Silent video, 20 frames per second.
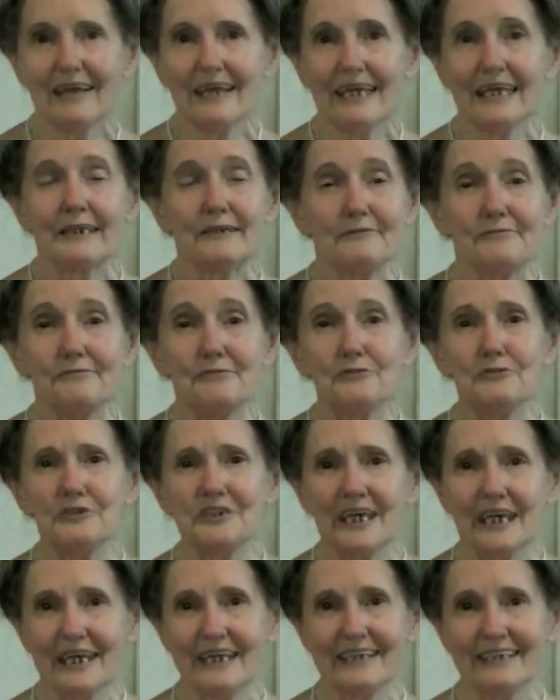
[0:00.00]
In a few
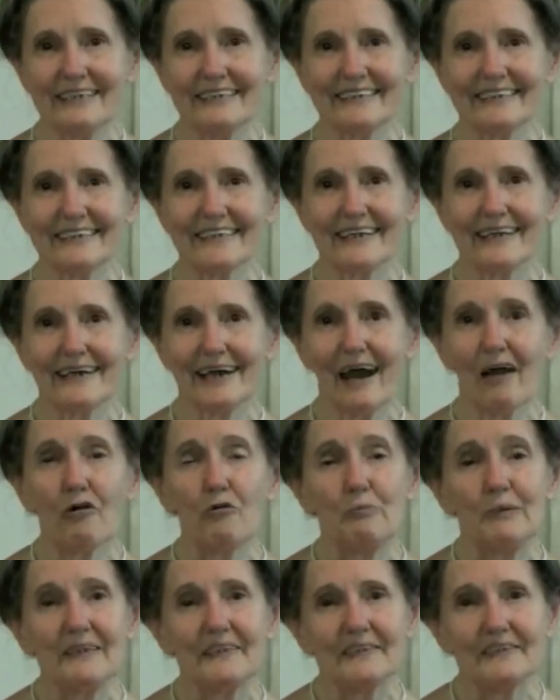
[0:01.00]
days, I
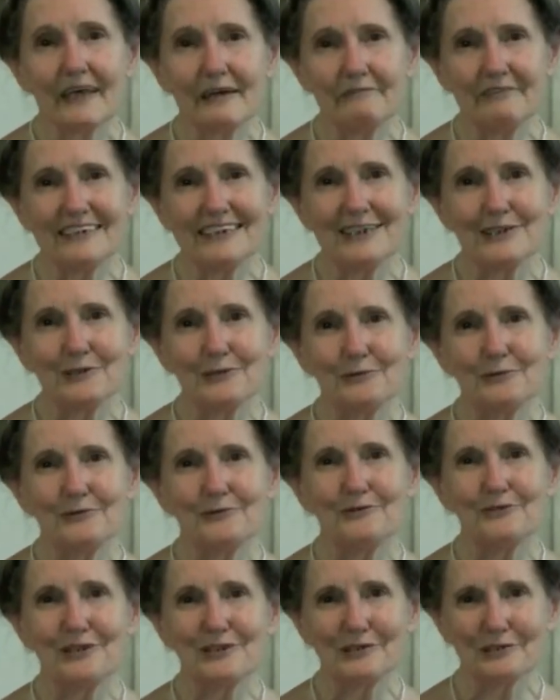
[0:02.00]
will be
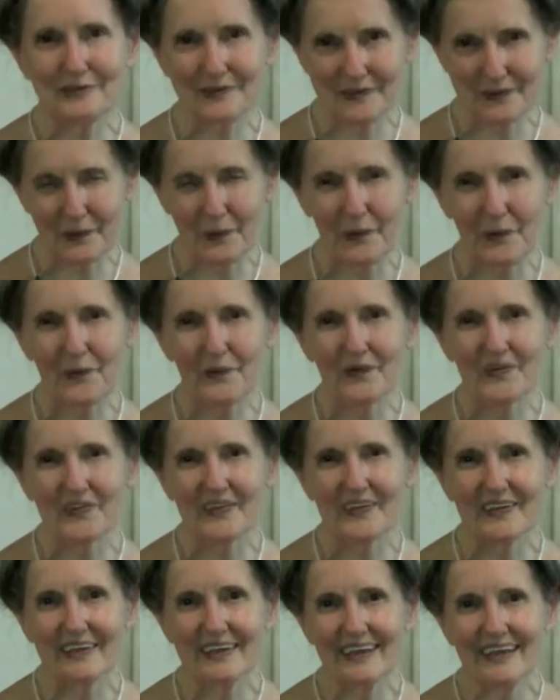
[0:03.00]
72 years old.
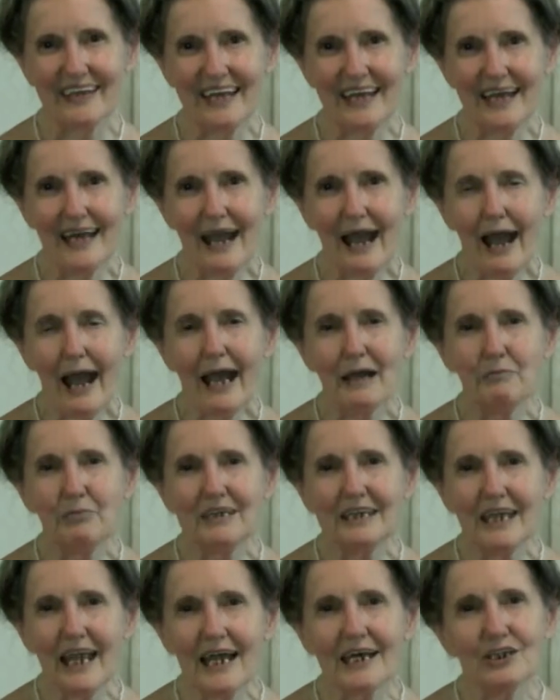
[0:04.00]
I
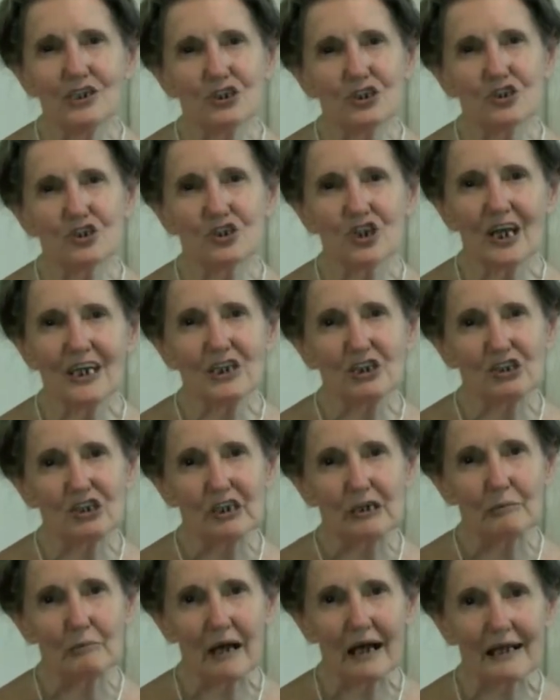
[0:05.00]
began
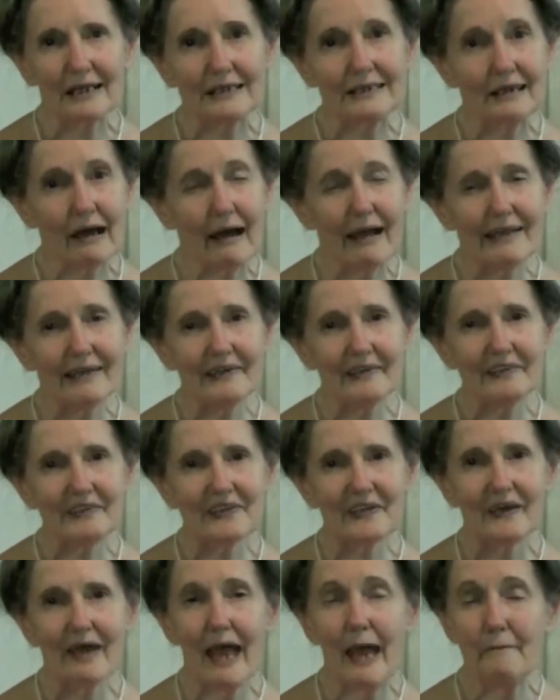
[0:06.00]
changing my diet
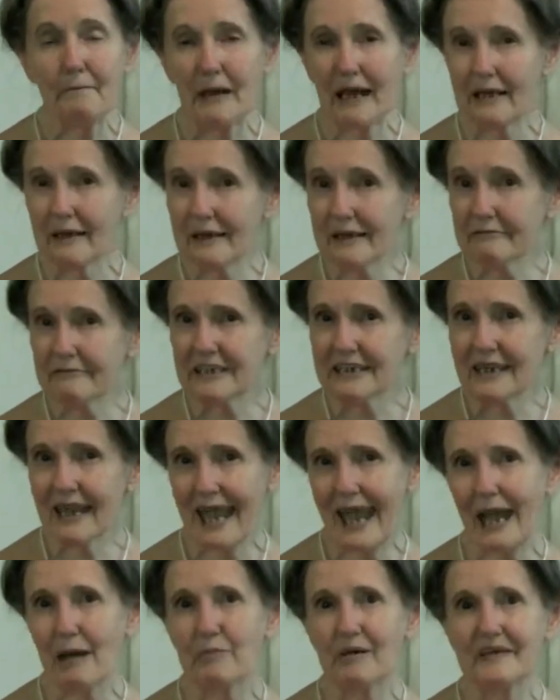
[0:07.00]
and my living
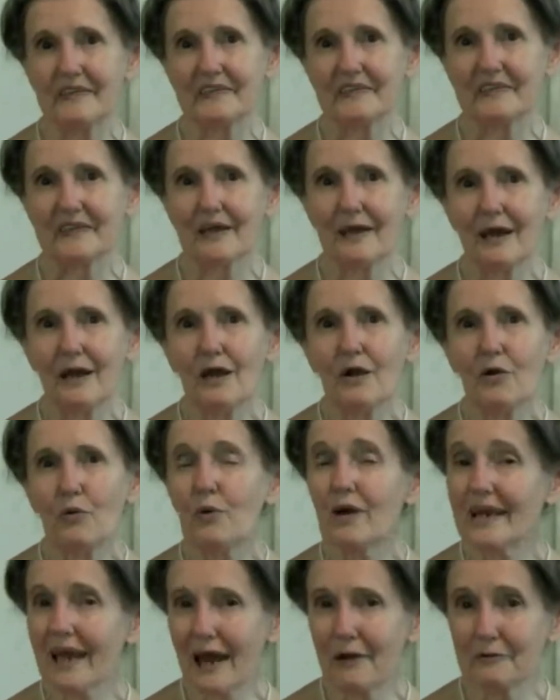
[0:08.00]
habits
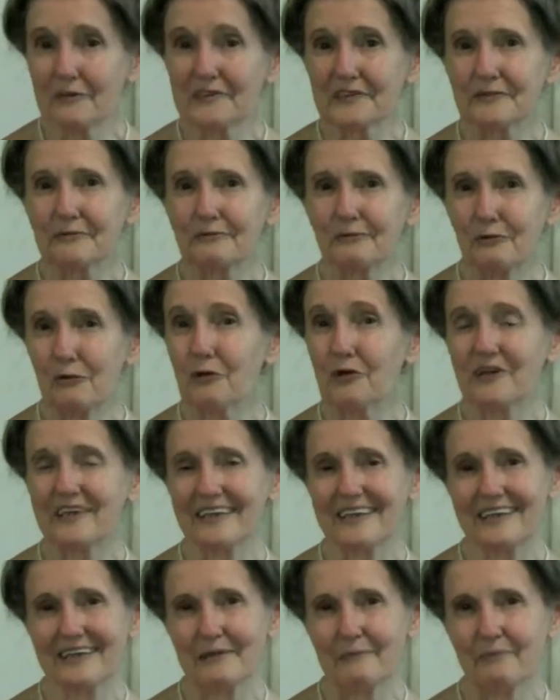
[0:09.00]
when I was
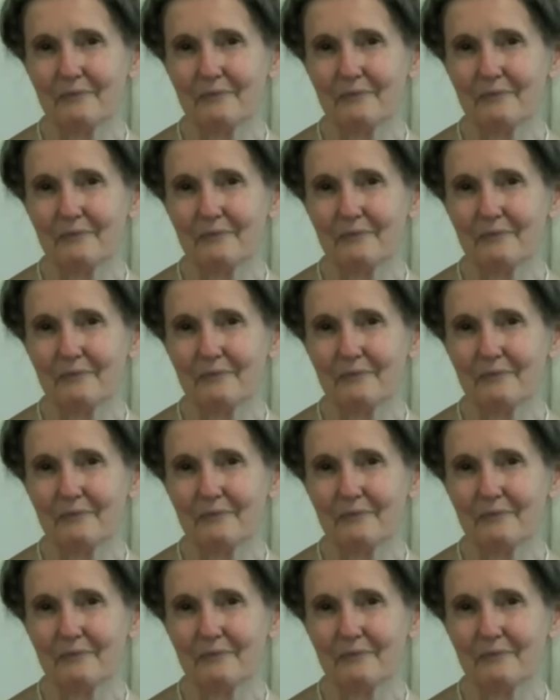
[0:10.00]
40.